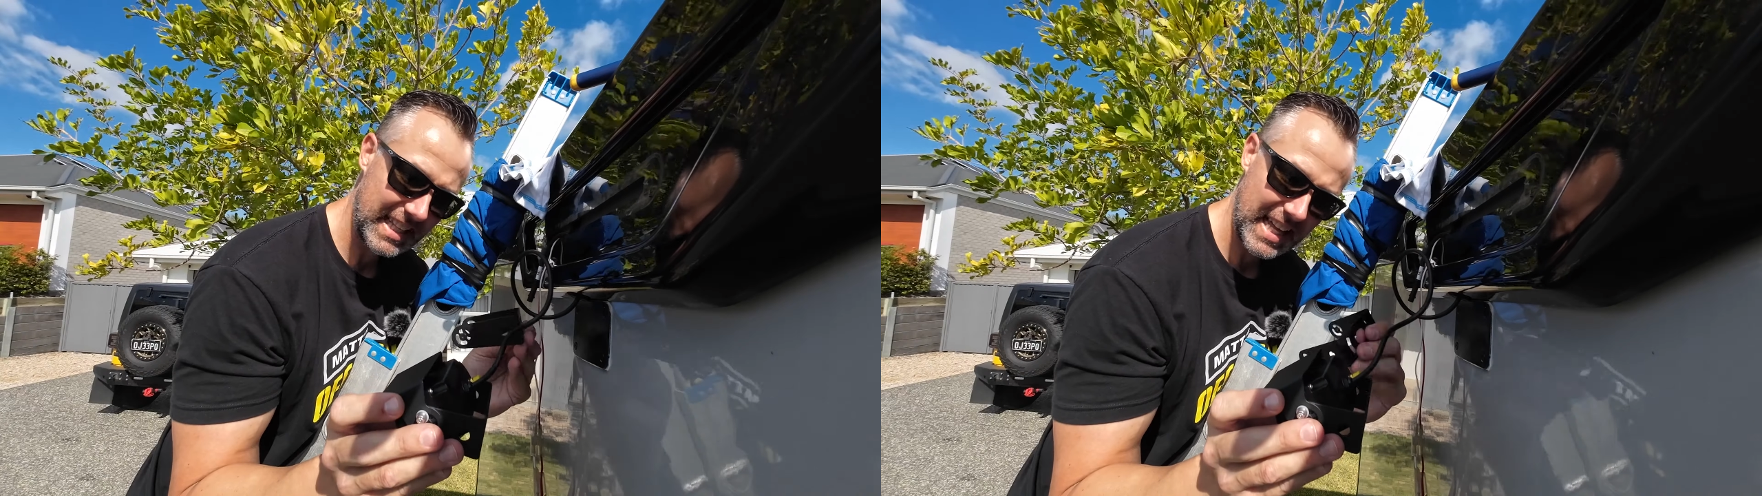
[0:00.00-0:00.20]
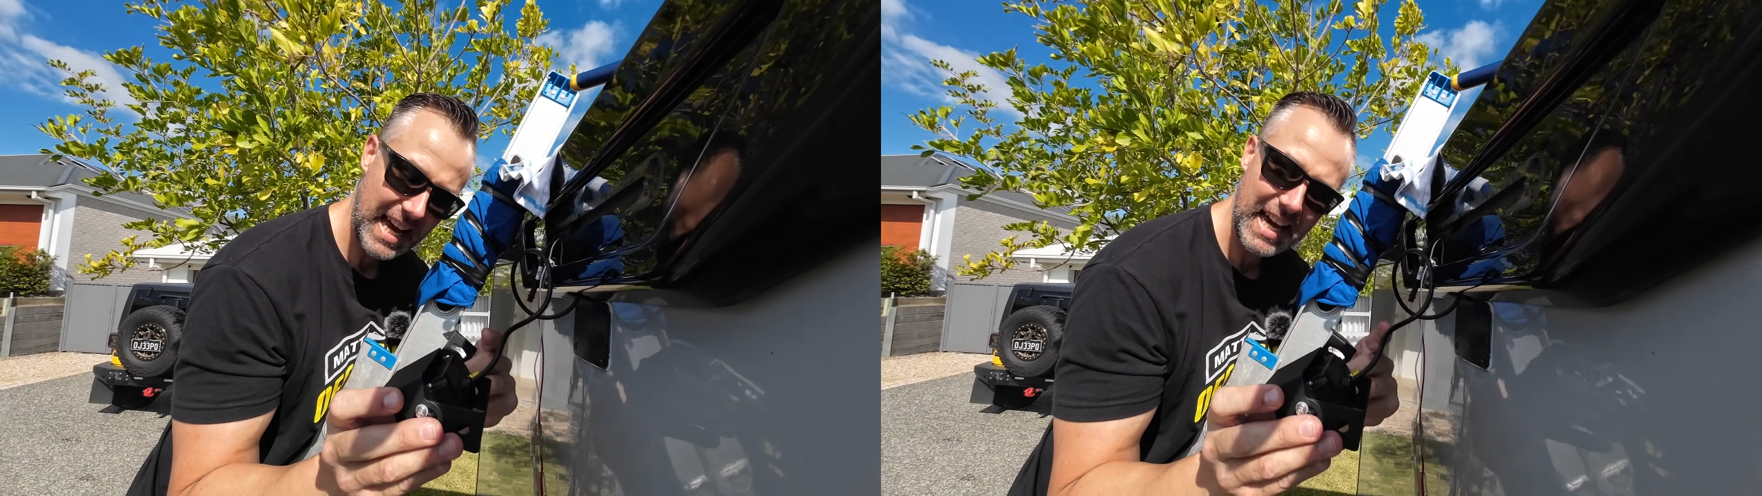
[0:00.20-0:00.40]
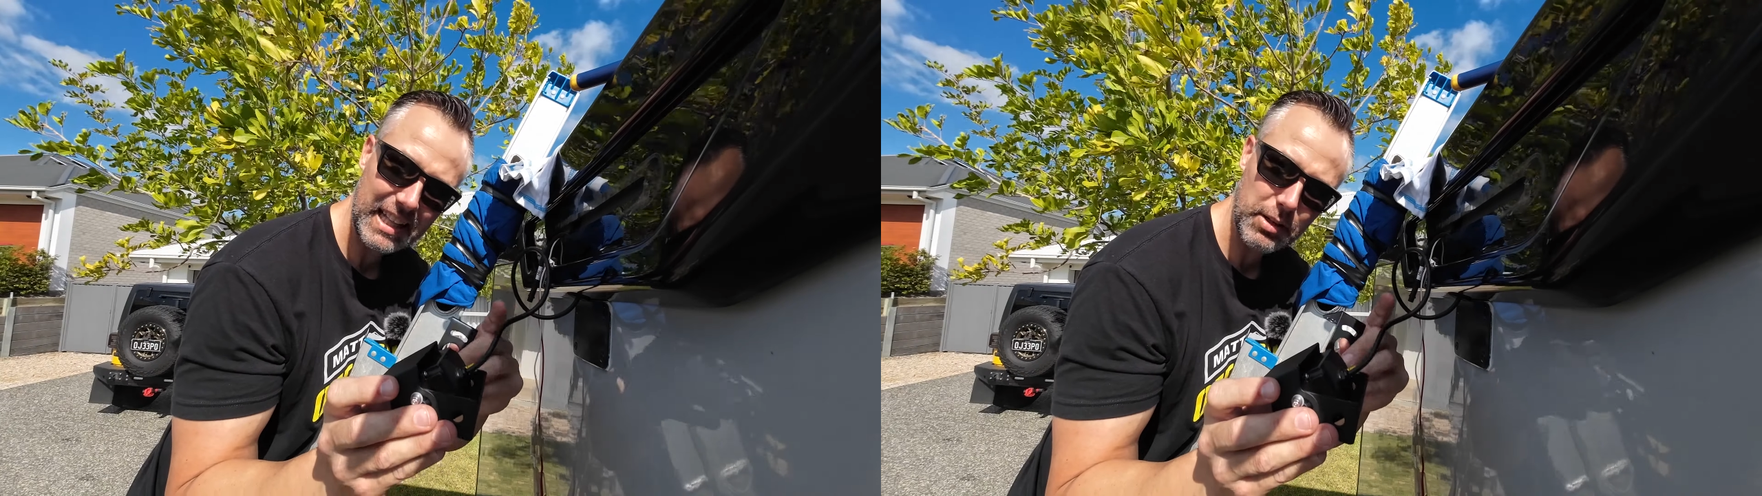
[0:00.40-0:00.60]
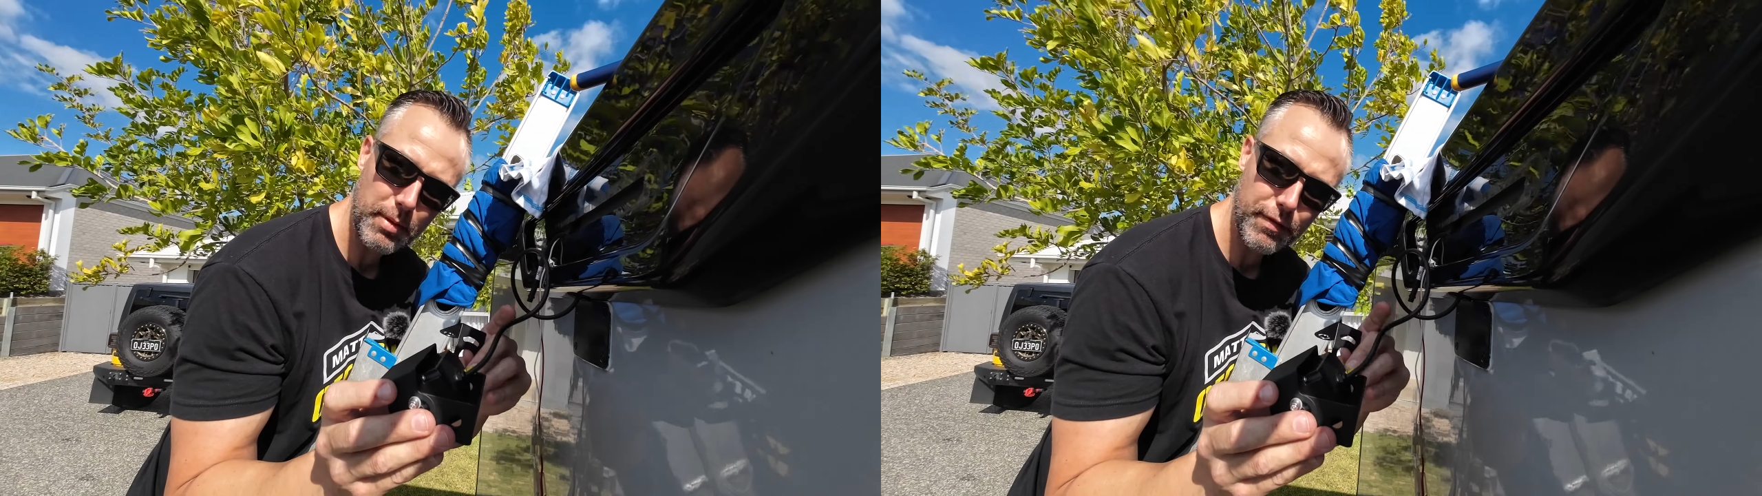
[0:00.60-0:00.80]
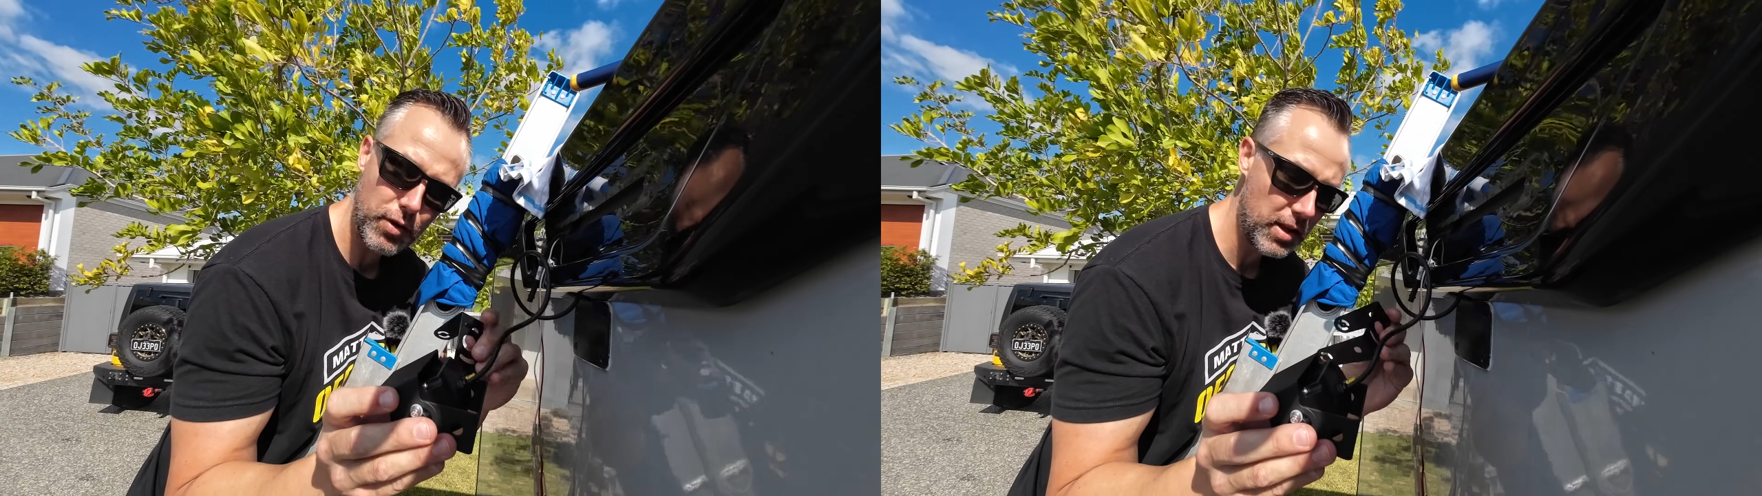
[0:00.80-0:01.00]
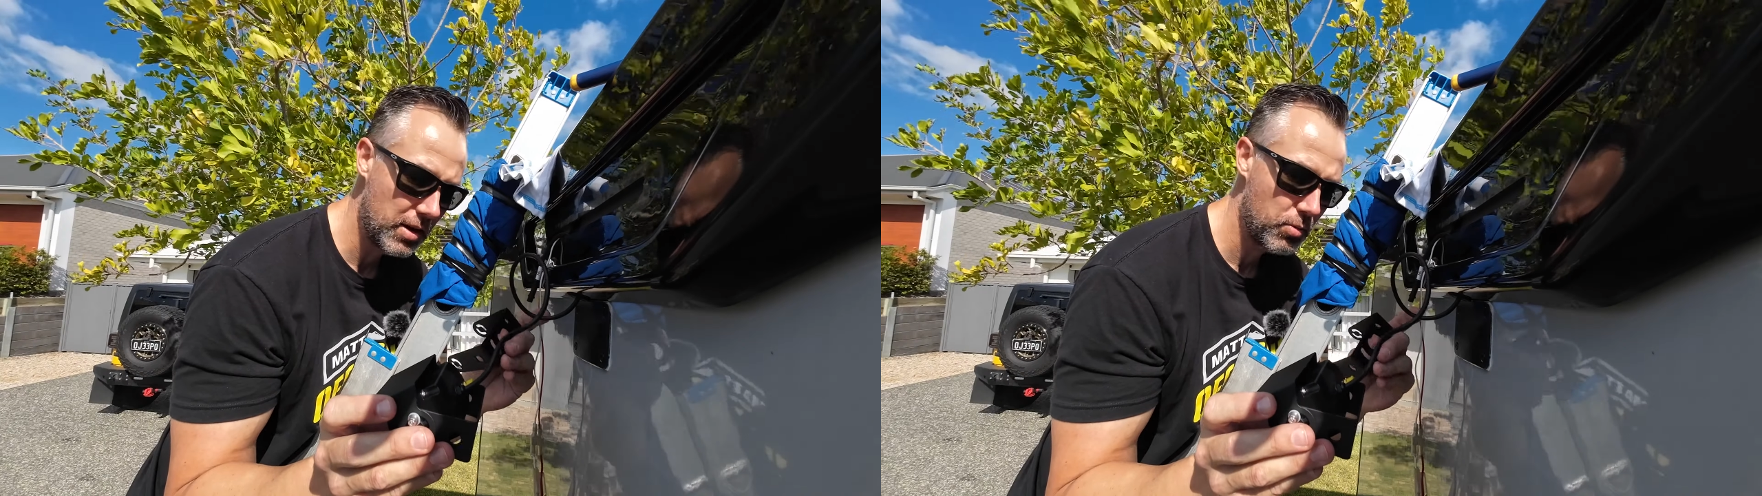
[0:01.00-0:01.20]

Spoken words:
that out a little bit further